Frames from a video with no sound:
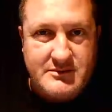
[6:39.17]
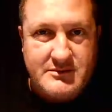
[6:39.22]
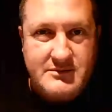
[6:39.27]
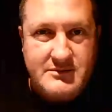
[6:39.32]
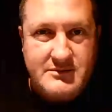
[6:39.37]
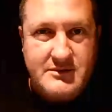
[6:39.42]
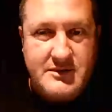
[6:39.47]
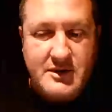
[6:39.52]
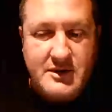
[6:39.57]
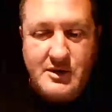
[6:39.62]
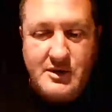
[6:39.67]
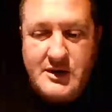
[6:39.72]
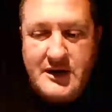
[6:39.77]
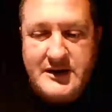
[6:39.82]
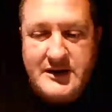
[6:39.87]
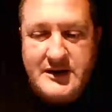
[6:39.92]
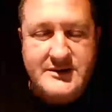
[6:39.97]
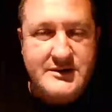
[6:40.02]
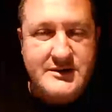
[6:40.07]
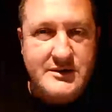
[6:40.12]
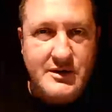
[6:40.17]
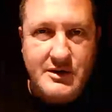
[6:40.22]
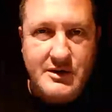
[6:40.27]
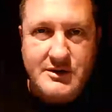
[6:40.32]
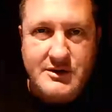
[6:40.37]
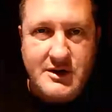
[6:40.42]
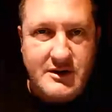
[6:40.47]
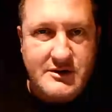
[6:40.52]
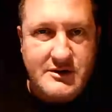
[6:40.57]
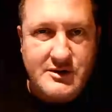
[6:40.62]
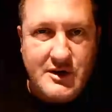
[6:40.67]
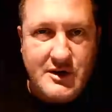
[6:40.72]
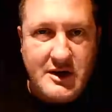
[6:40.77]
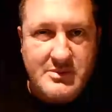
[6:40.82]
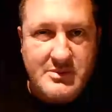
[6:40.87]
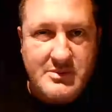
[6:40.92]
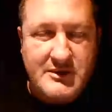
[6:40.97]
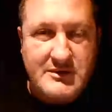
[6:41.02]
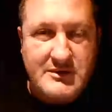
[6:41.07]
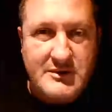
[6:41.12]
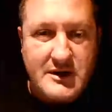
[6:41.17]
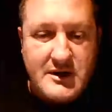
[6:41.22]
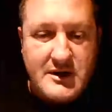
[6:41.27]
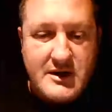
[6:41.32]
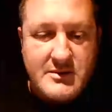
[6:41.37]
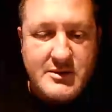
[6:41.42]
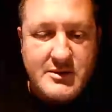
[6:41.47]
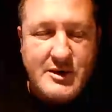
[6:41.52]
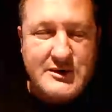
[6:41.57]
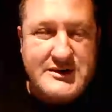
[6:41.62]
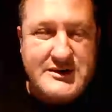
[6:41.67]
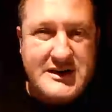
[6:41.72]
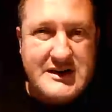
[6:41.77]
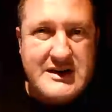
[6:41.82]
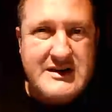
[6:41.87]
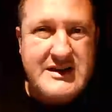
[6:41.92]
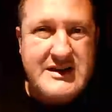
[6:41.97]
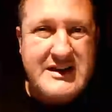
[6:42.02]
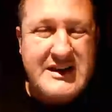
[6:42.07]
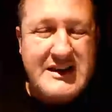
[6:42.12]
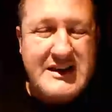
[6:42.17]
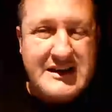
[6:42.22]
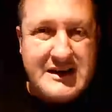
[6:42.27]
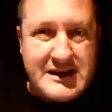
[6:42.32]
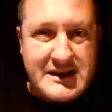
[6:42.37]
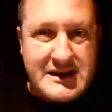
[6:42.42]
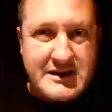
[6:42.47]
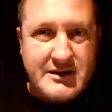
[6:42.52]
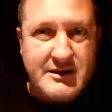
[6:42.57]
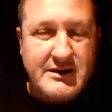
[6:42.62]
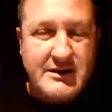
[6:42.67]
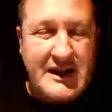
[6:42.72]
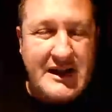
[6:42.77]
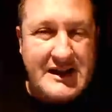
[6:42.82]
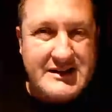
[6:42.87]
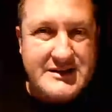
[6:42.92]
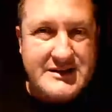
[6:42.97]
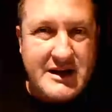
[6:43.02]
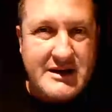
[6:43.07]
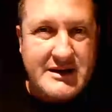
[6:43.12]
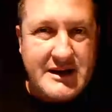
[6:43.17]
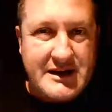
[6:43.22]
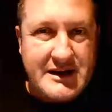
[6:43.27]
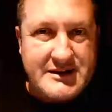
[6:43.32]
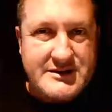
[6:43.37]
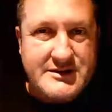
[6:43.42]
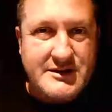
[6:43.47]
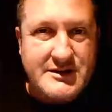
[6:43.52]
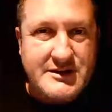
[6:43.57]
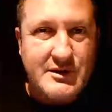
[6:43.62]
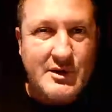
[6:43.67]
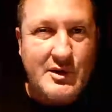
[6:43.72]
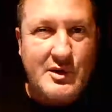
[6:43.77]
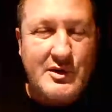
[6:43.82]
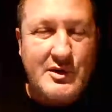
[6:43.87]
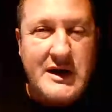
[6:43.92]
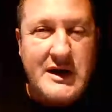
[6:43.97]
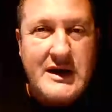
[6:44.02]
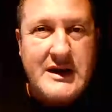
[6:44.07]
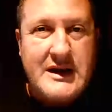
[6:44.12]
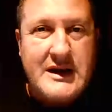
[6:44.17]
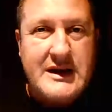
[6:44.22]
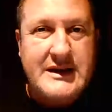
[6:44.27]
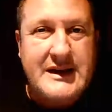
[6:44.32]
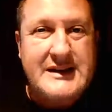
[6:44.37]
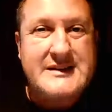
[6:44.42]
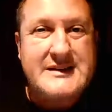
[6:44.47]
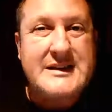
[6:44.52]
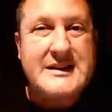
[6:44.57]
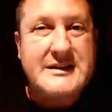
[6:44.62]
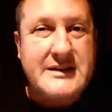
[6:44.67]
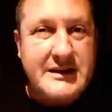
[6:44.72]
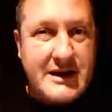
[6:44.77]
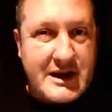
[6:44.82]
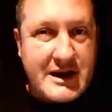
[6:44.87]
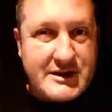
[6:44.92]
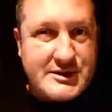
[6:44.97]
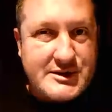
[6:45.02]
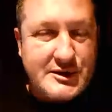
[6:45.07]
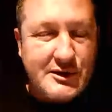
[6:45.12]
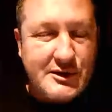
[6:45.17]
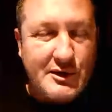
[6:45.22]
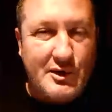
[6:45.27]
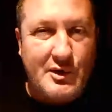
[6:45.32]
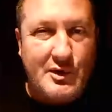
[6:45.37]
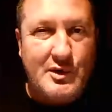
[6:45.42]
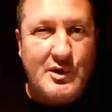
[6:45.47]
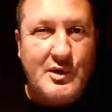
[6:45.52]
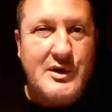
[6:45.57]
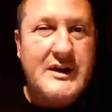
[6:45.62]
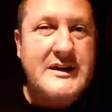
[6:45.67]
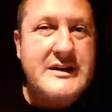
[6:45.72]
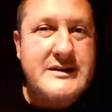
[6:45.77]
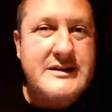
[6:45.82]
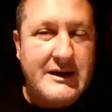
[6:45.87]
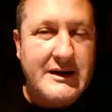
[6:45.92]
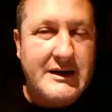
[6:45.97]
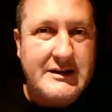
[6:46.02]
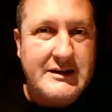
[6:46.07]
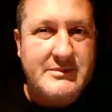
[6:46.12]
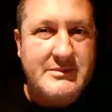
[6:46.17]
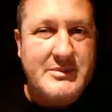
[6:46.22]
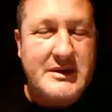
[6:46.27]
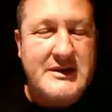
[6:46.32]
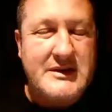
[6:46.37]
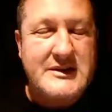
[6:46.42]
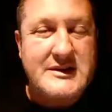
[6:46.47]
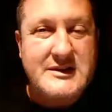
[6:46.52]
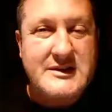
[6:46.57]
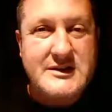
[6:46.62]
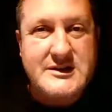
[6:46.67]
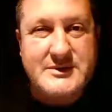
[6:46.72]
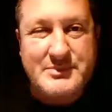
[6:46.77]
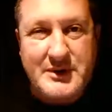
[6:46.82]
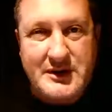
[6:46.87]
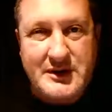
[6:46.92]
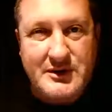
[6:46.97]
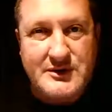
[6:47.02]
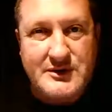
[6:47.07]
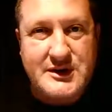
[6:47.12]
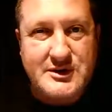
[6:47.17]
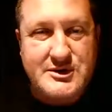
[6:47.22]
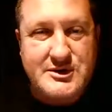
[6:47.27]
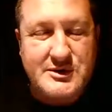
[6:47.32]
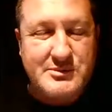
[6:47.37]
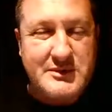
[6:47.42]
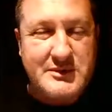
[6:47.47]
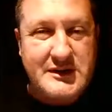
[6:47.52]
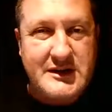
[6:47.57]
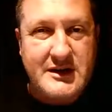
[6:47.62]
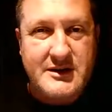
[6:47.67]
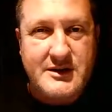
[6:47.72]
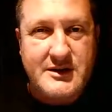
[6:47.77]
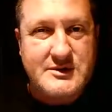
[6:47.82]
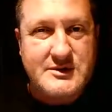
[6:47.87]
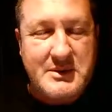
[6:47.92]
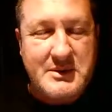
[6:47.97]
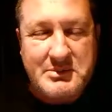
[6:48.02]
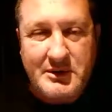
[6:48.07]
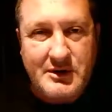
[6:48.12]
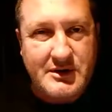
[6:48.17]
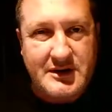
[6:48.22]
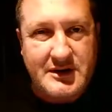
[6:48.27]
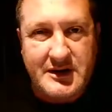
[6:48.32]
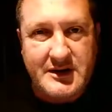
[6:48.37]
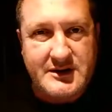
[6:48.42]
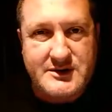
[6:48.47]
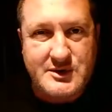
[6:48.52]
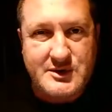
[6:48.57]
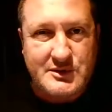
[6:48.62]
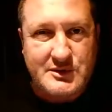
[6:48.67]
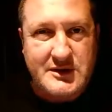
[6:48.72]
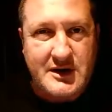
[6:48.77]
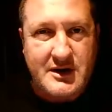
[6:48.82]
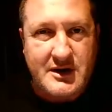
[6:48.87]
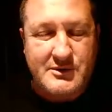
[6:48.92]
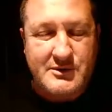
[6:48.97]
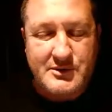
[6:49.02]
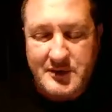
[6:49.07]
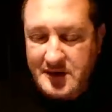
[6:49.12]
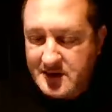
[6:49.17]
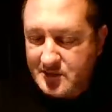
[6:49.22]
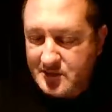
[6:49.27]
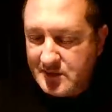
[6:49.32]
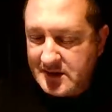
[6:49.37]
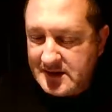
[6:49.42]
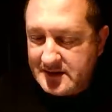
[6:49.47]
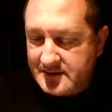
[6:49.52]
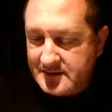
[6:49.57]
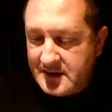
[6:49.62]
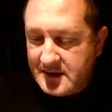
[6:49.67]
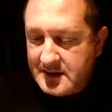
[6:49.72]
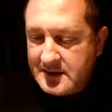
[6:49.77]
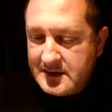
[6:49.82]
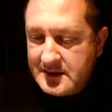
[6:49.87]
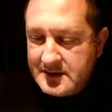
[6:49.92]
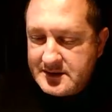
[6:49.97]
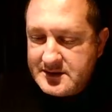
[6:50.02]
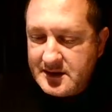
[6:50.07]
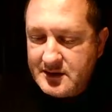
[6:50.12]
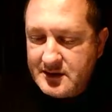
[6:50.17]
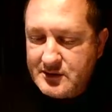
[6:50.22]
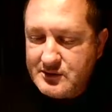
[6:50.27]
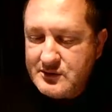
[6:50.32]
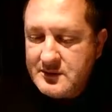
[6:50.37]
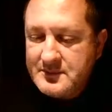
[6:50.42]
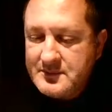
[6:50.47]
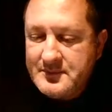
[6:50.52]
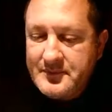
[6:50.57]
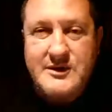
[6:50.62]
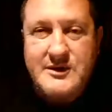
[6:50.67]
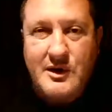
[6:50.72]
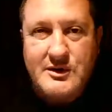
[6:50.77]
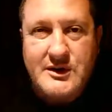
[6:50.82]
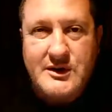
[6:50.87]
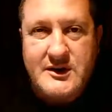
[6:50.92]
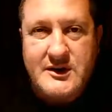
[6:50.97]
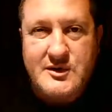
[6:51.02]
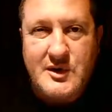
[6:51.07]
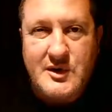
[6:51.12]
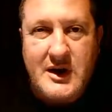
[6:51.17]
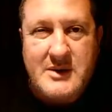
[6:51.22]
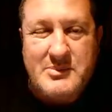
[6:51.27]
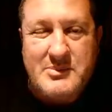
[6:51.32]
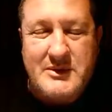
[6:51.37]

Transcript: Okay, it's not going to happen because anything illegal against the law, against international law, or anything like that being spread on social media, those people are going to get sorted out really quickly. So